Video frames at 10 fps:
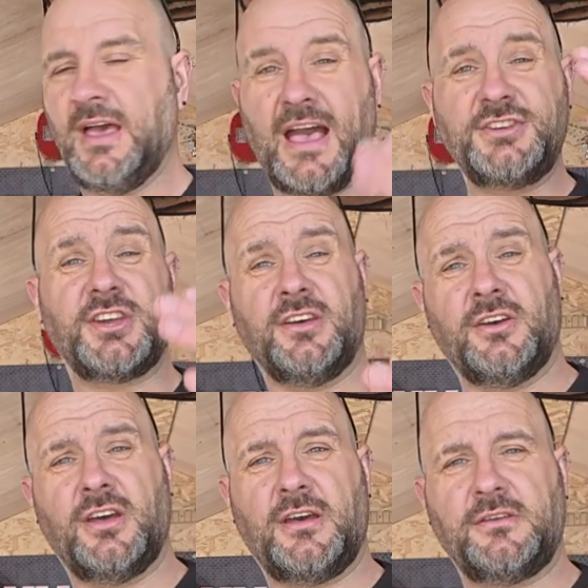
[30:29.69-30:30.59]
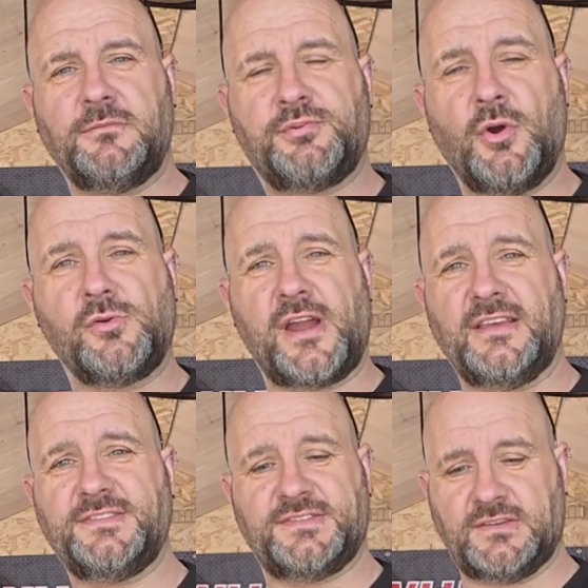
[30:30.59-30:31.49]
As your
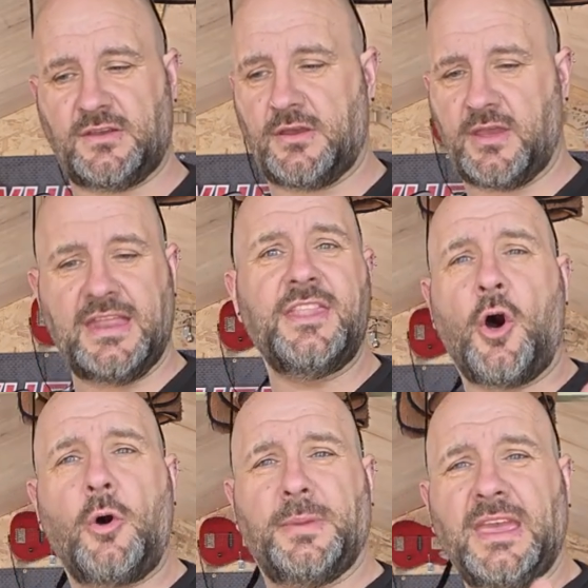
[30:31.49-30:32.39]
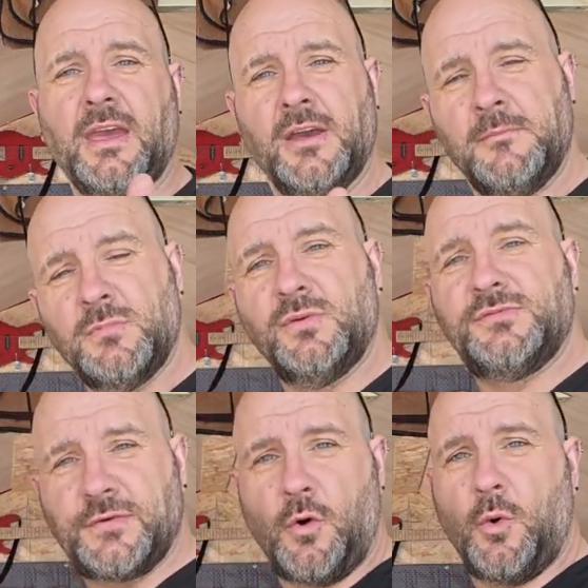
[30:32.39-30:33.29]
progress in the hobby
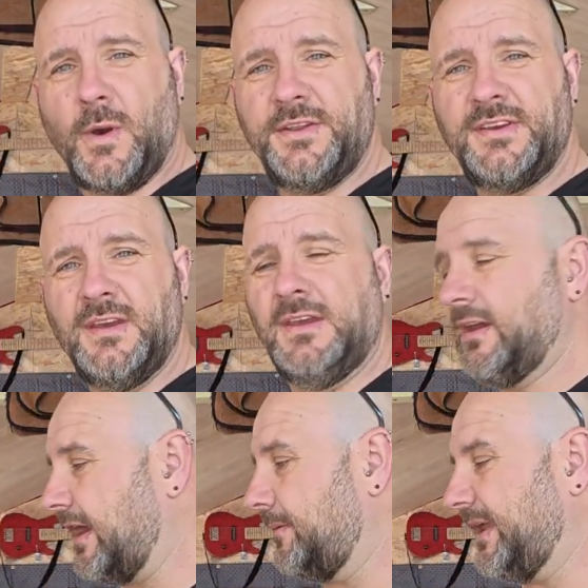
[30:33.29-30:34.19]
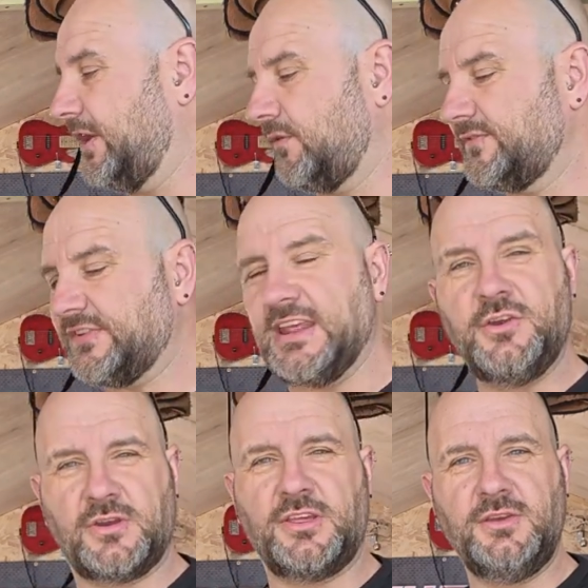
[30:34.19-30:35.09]
moves forward, I mean, obviously,
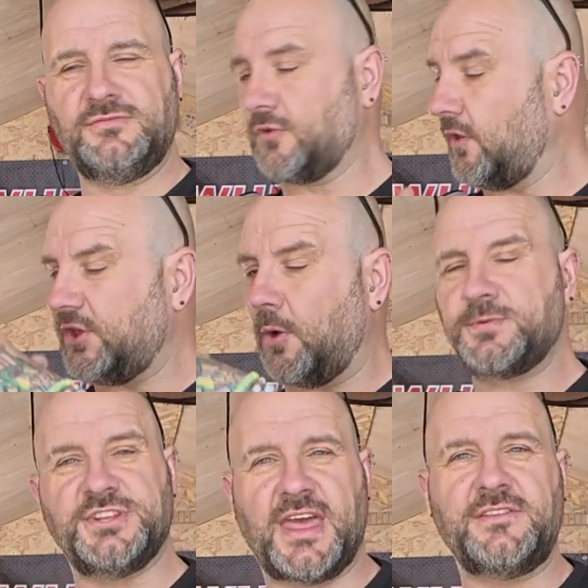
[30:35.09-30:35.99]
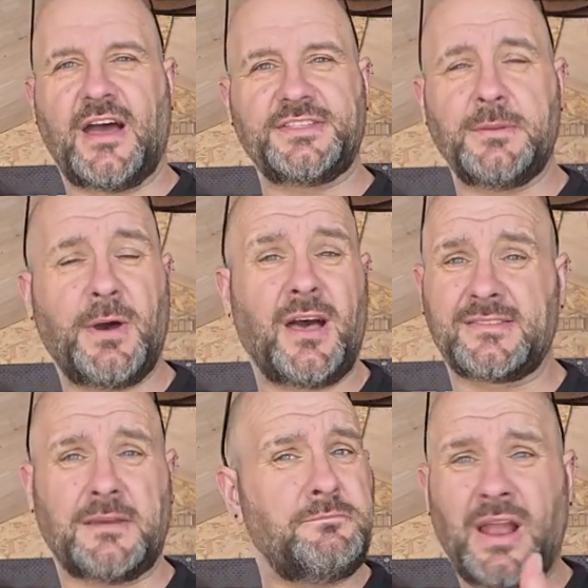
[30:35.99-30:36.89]
you've got the option then to add the
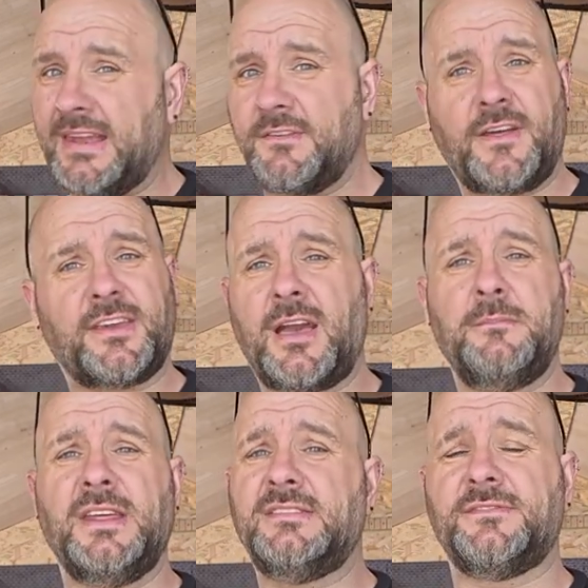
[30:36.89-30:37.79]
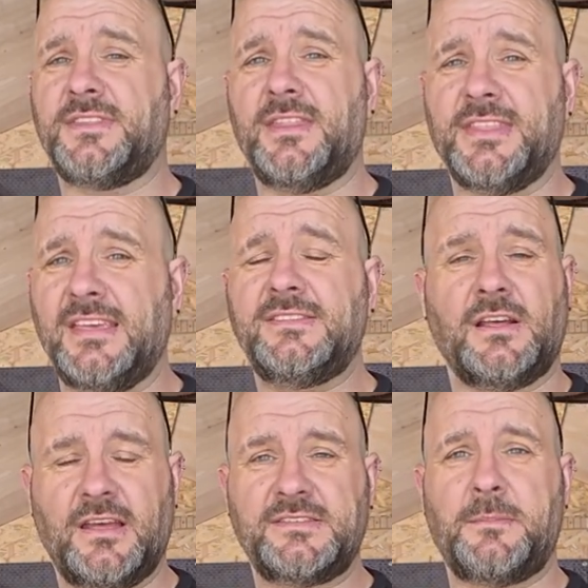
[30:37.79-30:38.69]
parts, and plenty of other companies have done this. You
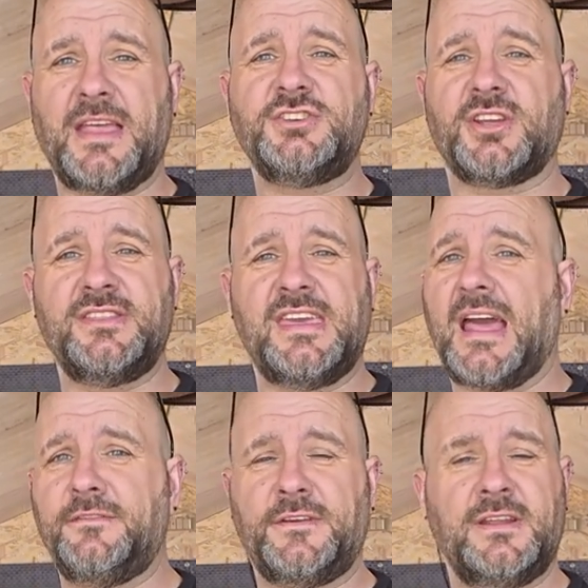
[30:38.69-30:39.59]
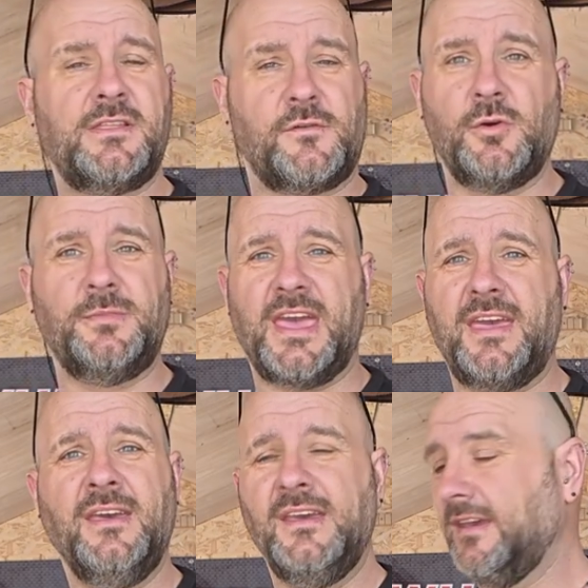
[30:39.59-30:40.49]
know, as I mentioned, the elephant in the room
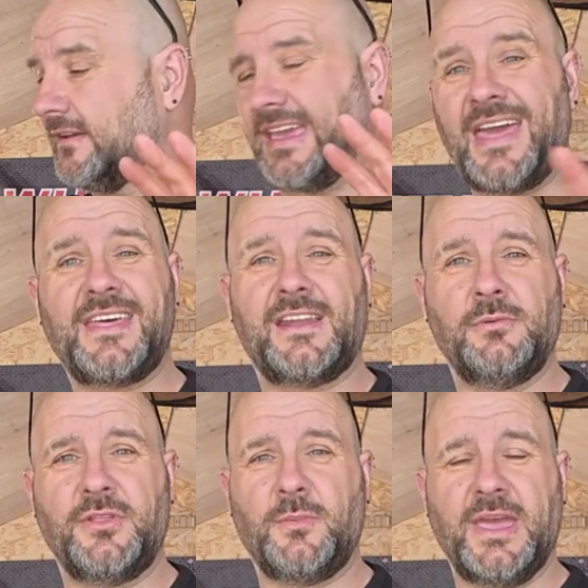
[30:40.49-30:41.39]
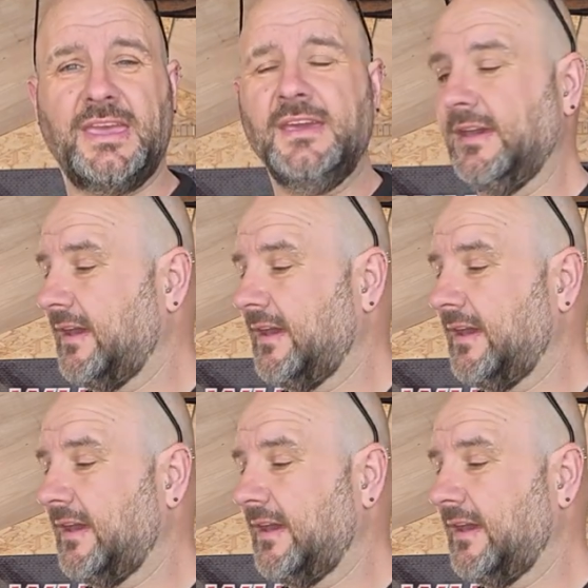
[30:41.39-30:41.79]
there, get that out of the way.